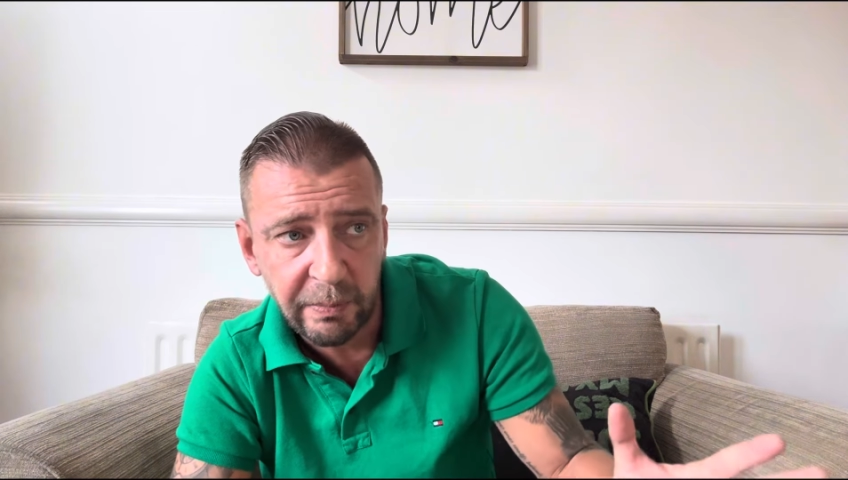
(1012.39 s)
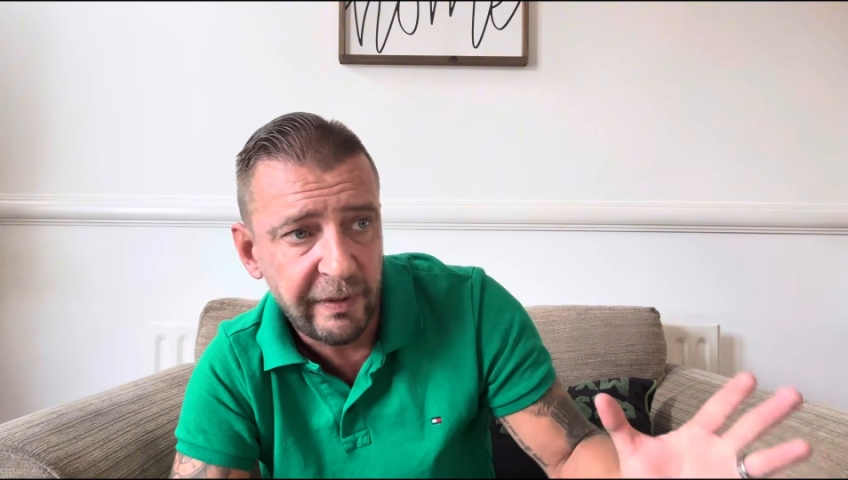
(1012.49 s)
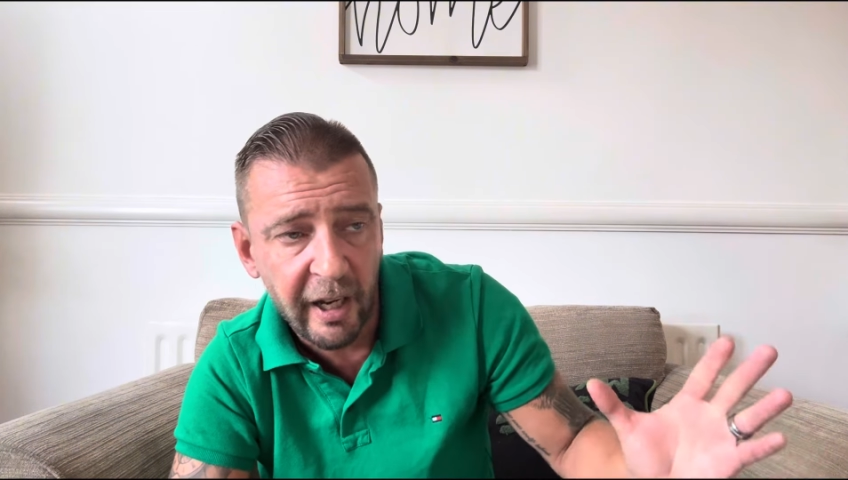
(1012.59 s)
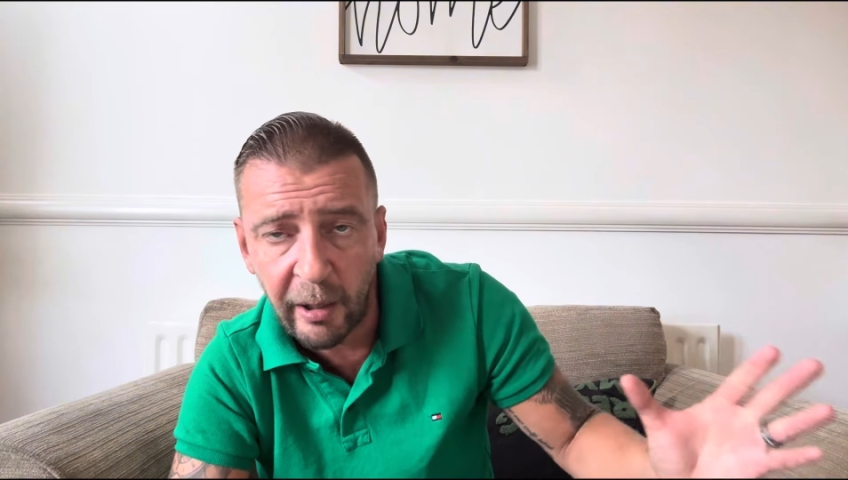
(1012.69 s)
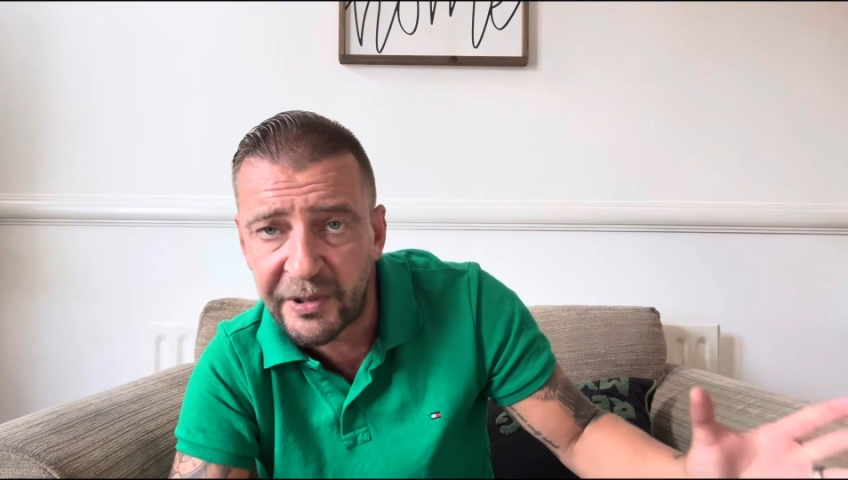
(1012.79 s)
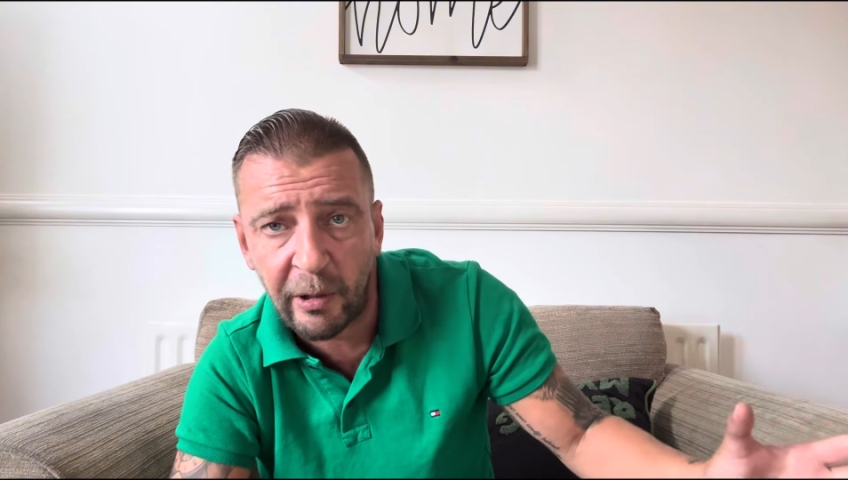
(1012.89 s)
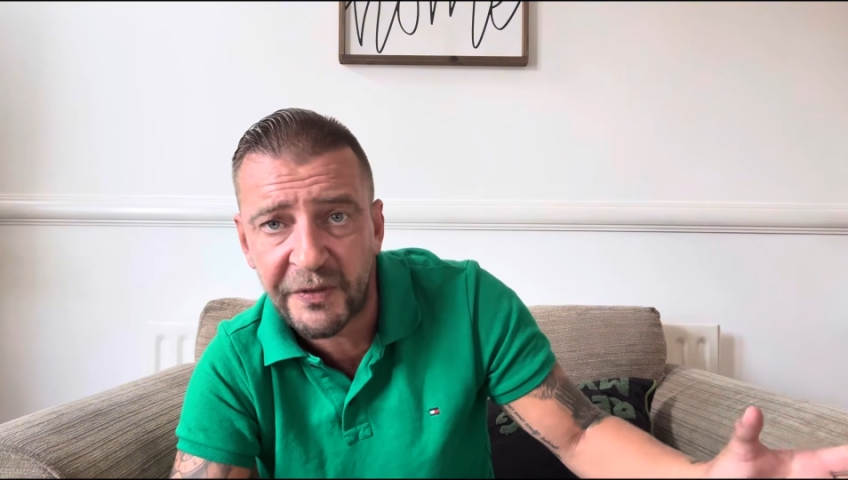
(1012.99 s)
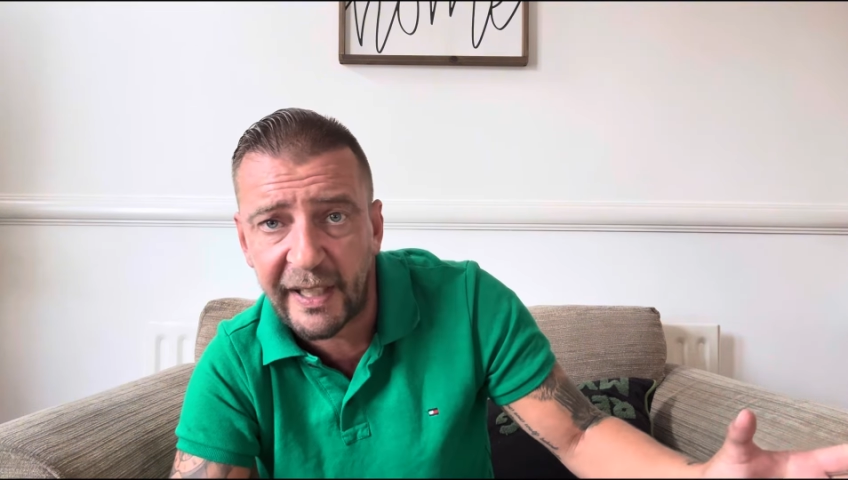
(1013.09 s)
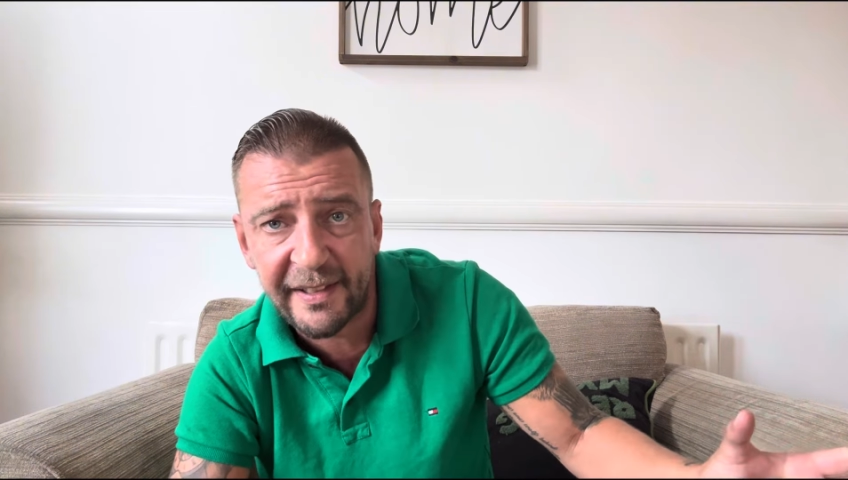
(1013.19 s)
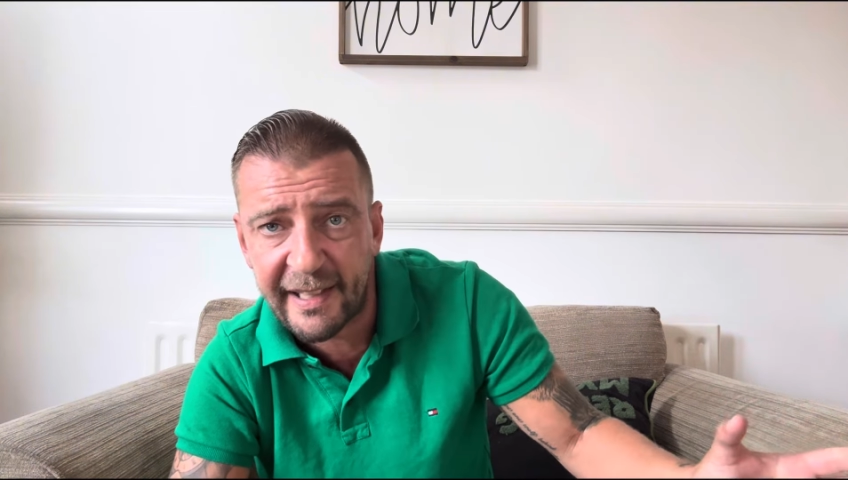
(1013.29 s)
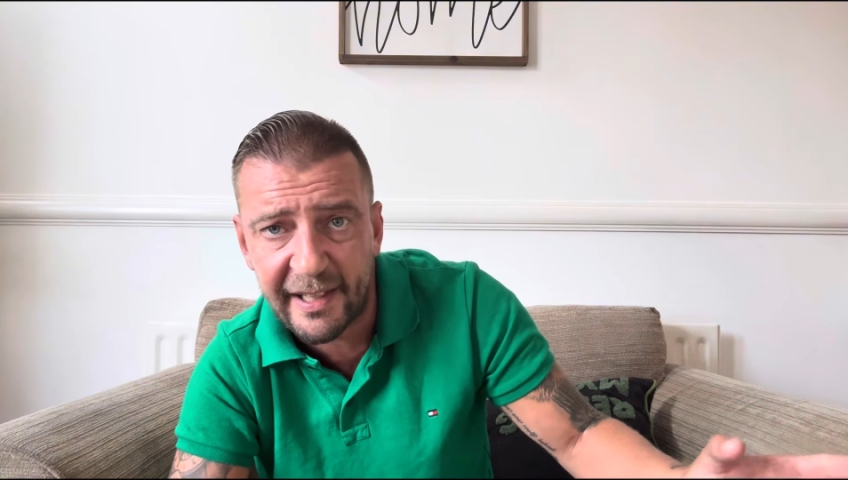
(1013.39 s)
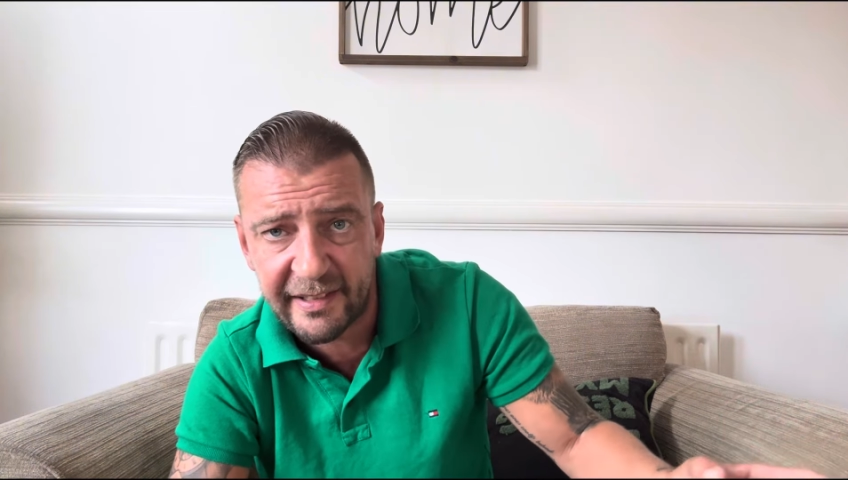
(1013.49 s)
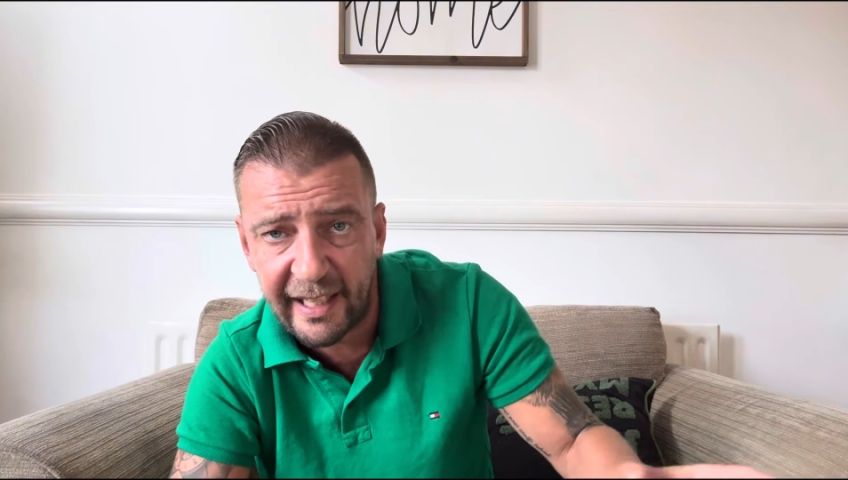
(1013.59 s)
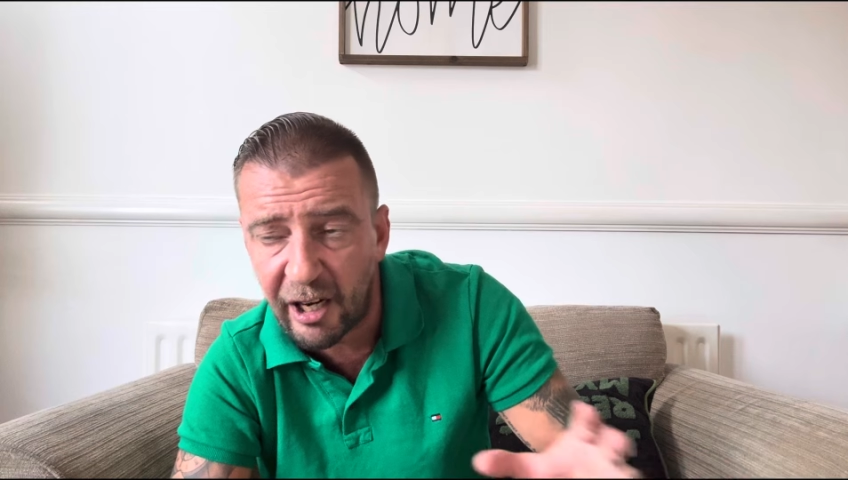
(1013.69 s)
the hotel's fantastic.